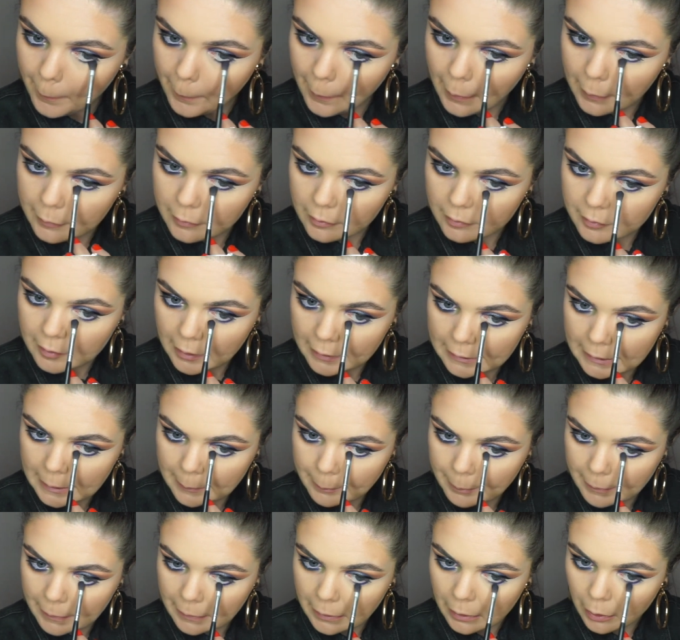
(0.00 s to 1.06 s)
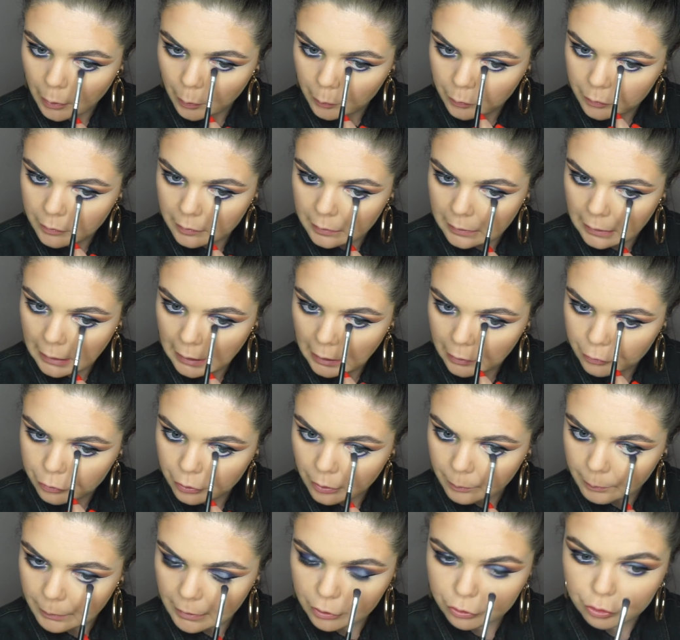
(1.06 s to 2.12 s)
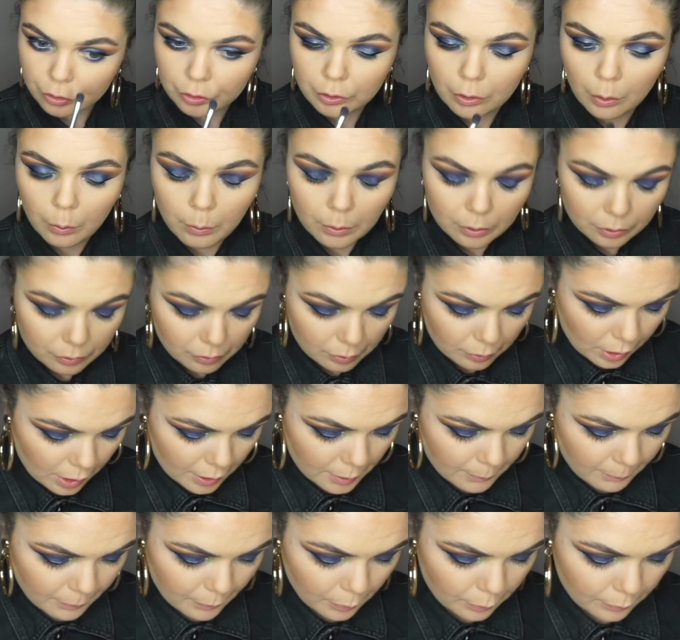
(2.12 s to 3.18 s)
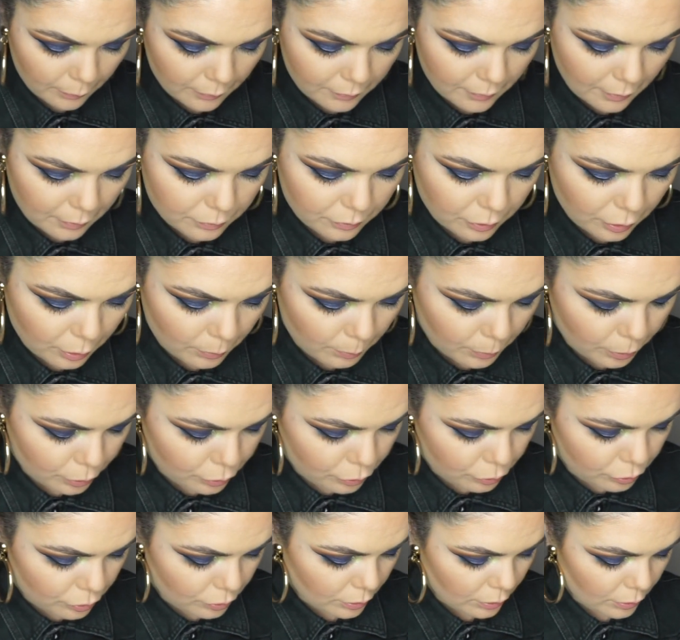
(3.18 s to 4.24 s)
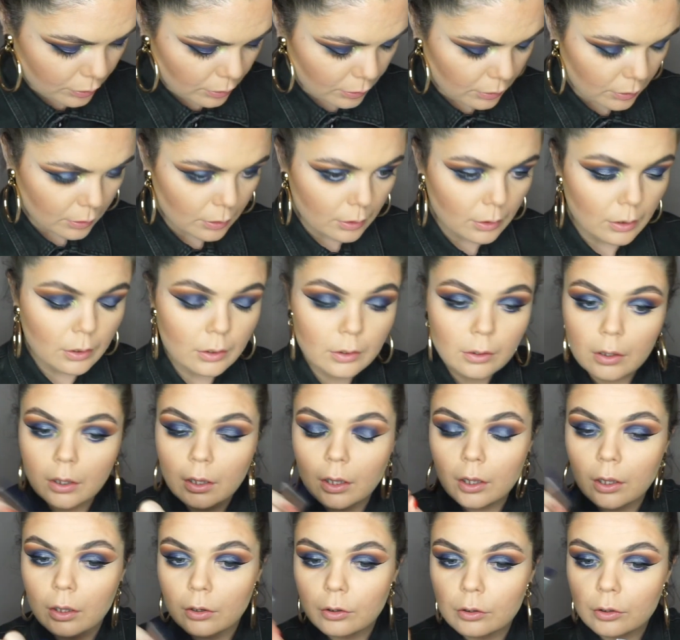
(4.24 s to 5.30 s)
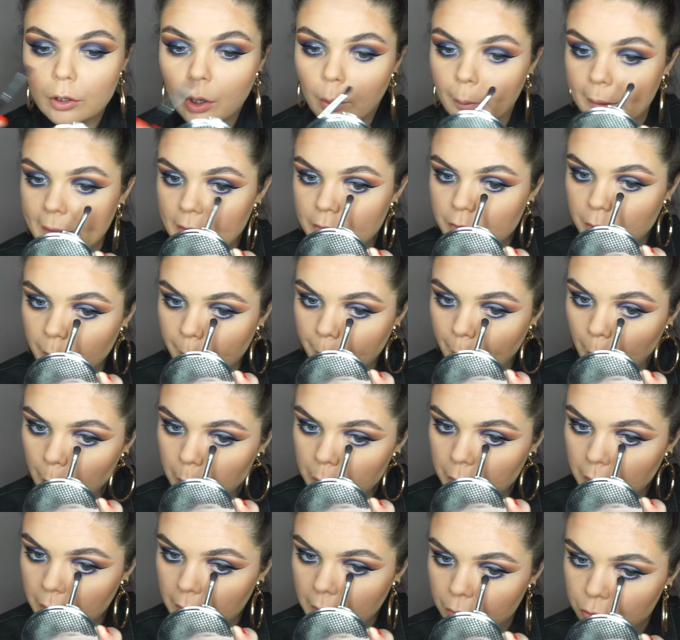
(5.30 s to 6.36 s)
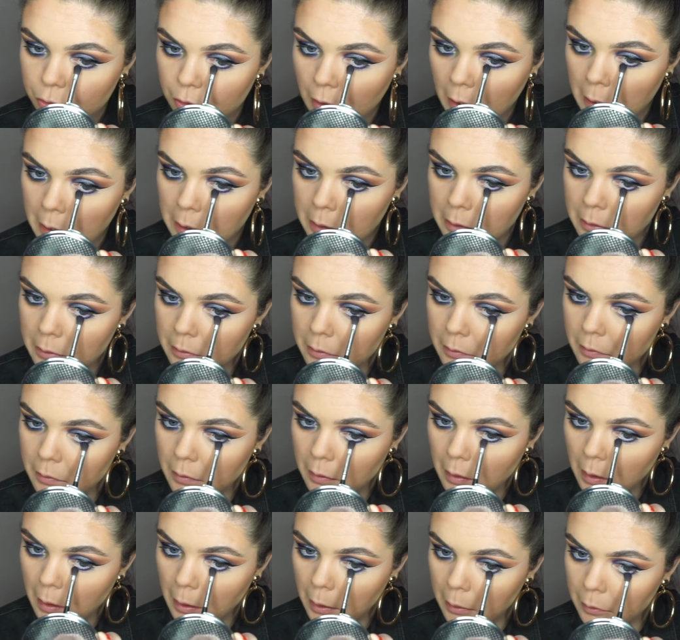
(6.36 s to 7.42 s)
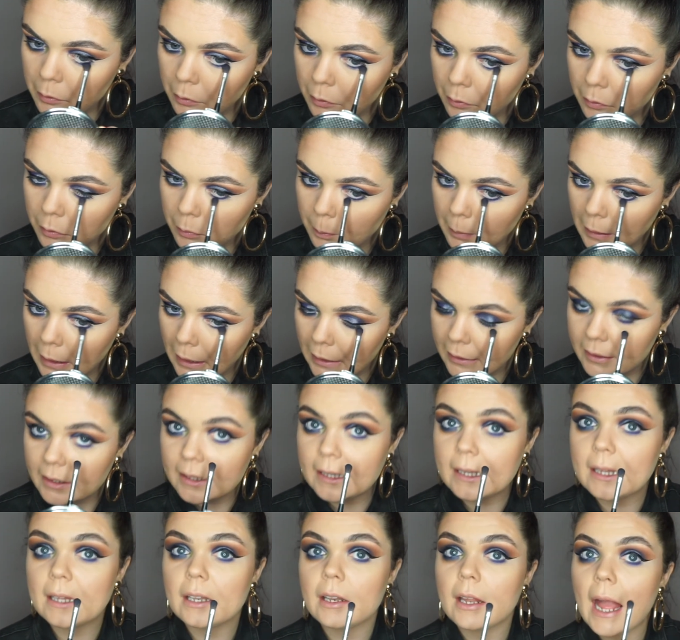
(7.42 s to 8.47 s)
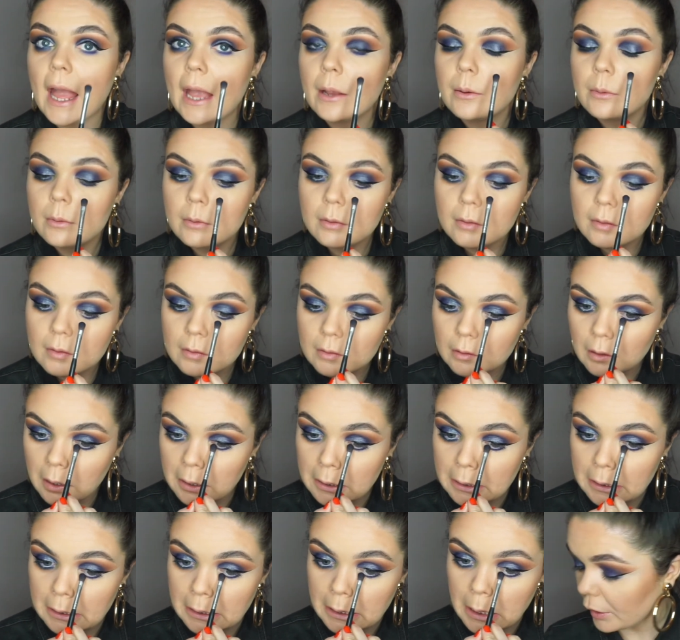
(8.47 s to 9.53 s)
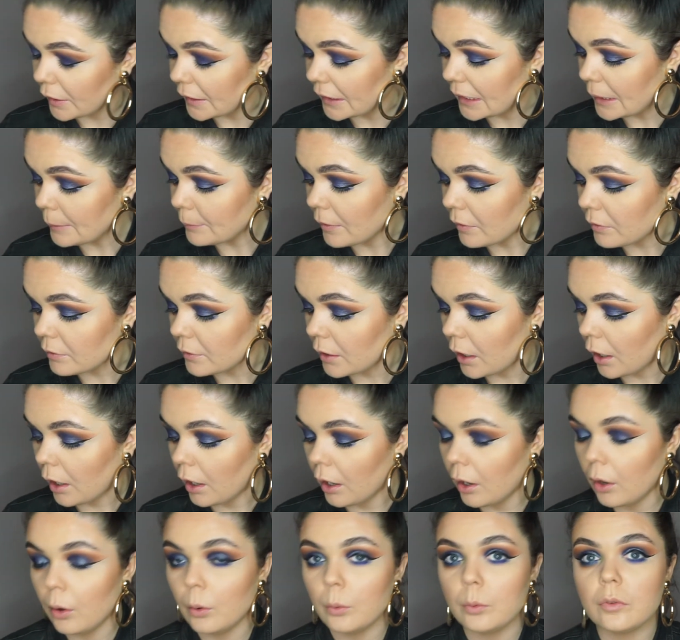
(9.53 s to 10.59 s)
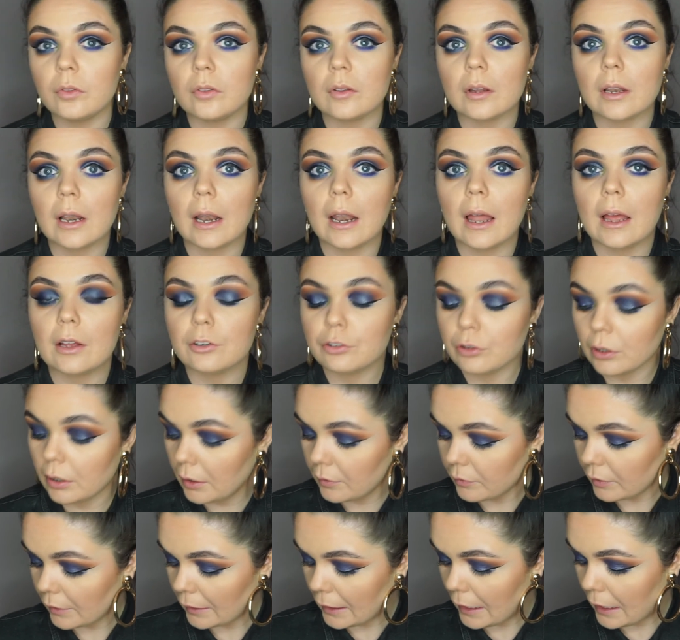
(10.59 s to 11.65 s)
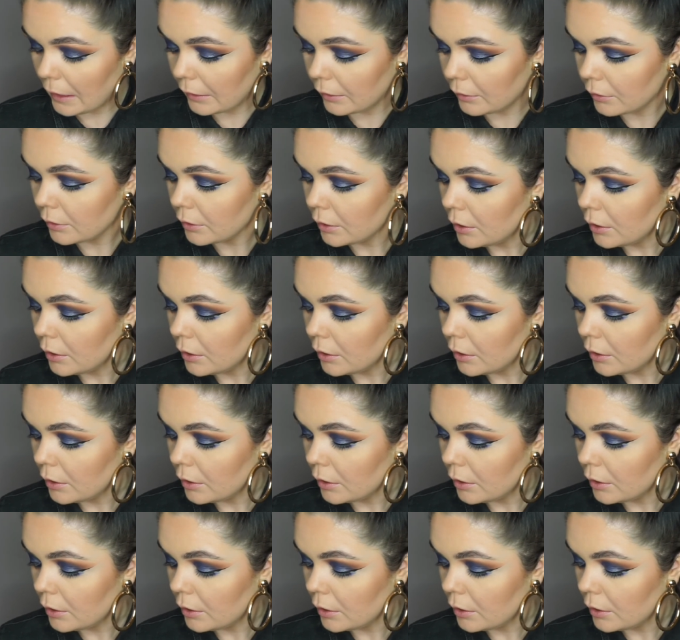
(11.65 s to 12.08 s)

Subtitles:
I said, keeping it close to the lash line because you don't want to kind of blow this out too much. Going into both of the shades and just blending it out slightly. I'm going to keep this close to the lash line as I can.